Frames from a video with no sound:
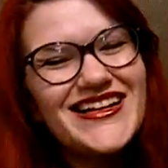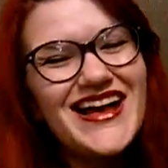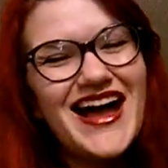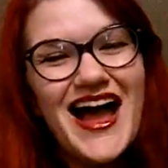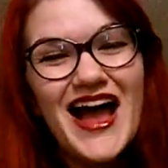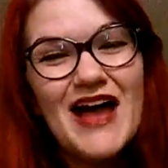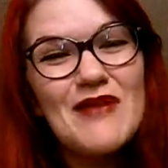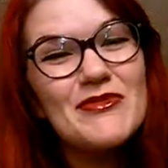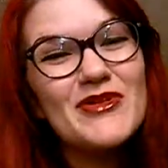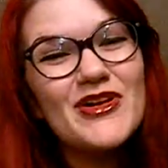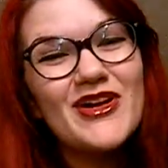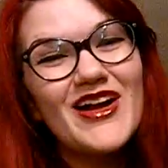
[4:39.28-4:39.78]

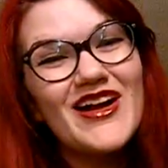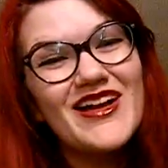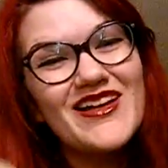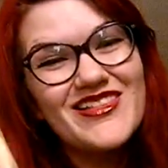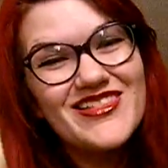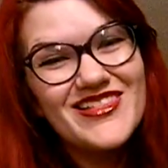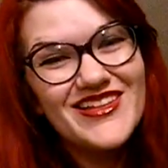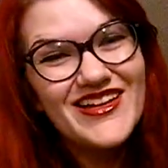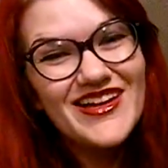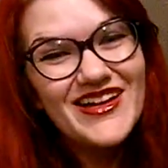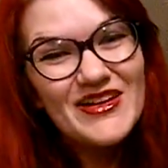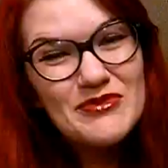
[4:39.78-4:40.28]
I'm
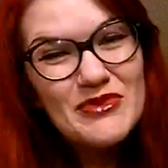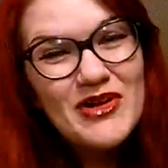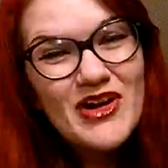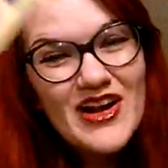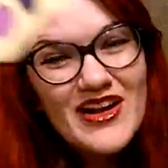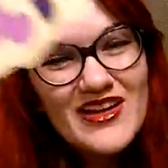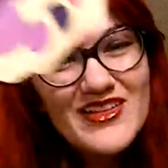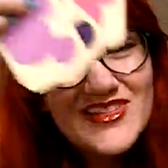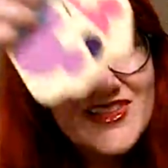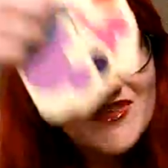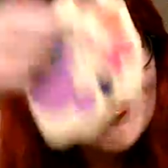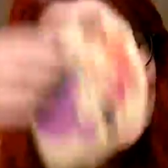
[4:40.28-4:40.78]

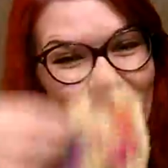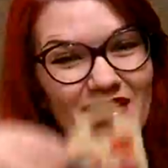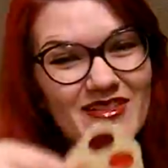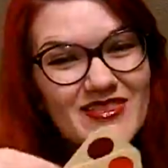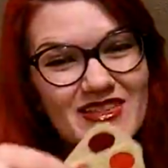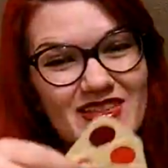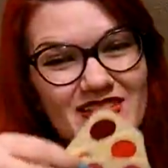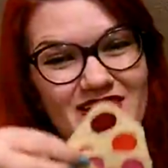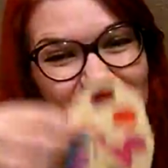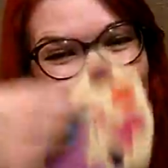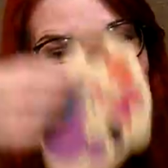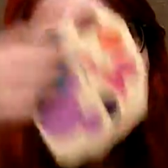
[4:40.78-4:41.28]
crazy about
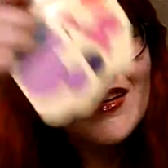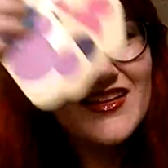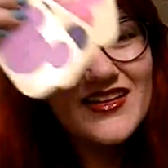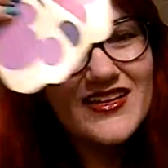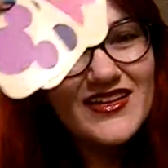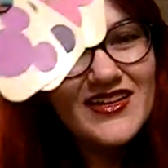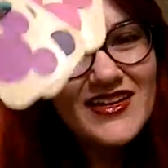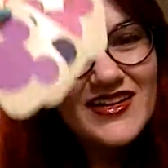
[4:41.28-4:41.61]
Disney.